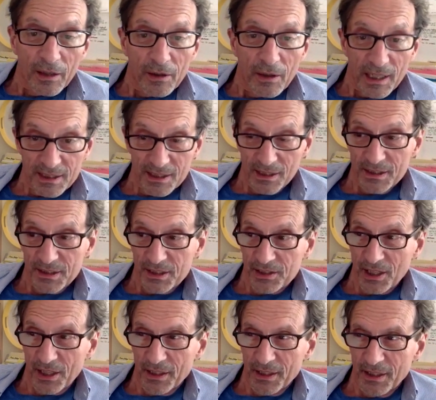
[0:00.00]
Uh, Esalen
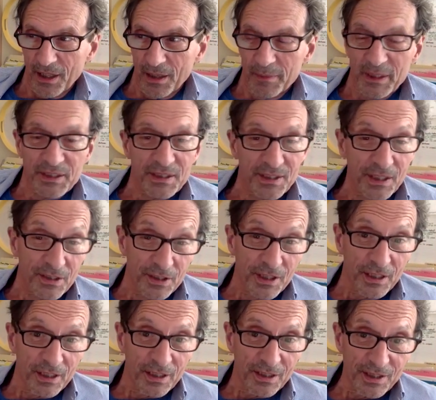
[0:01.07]
started almost 60
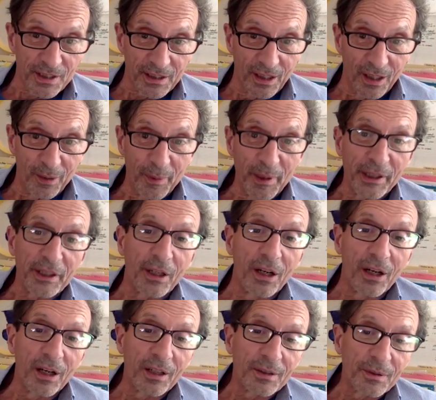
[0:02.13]
years ago, but
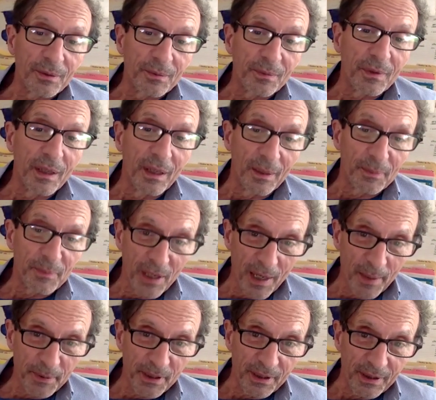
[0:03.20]
on a
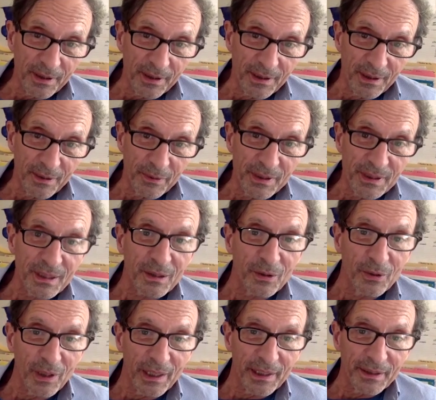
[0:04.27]
property that was
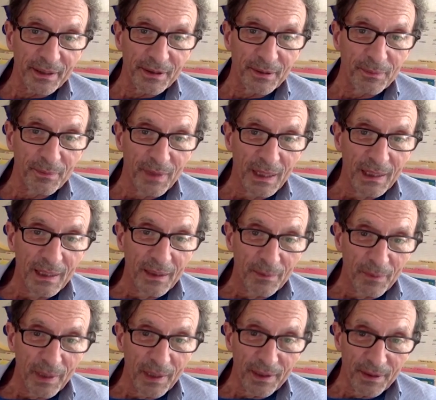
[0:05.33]
acquired
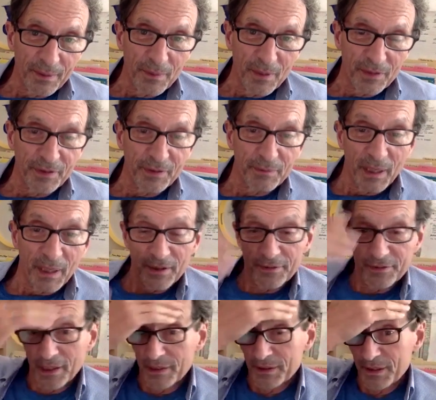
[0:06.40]
by the Murphy by the
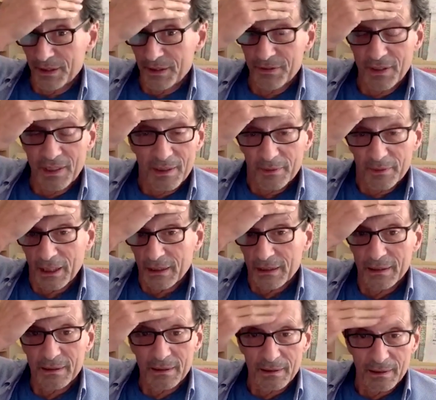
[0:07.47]
founder's family,
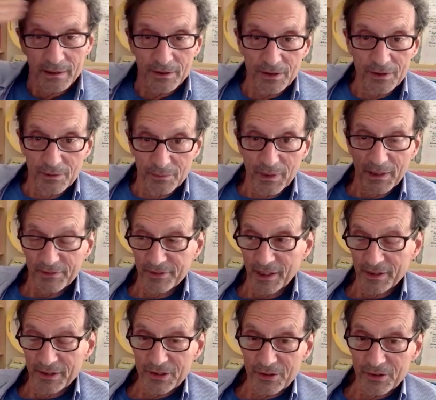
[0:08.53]

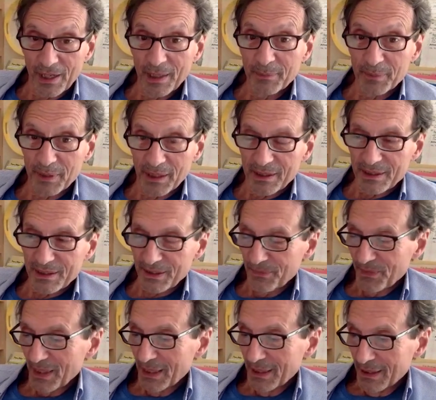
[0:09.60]
founder's grandparents,
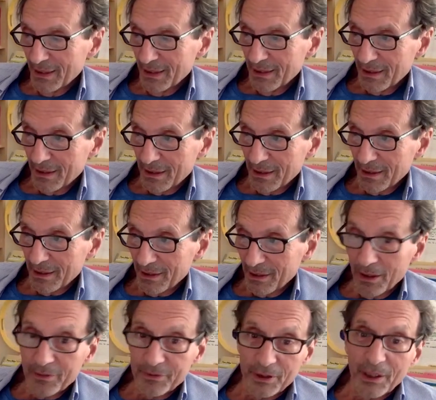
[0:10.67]
uh,
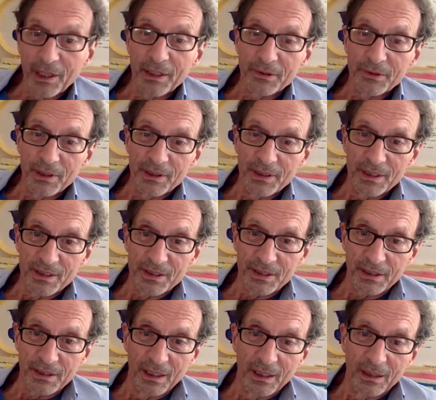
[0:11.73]
over a hundred years
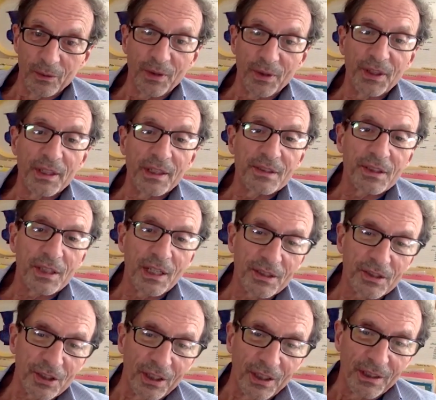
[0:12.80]
ago, with the
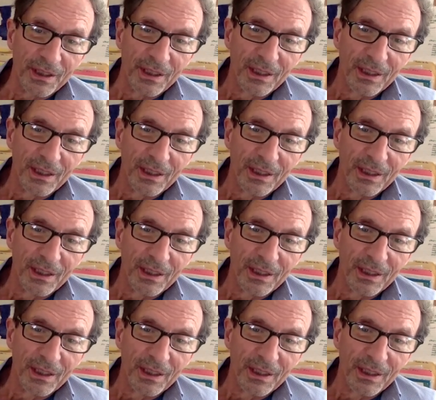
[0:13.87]
intention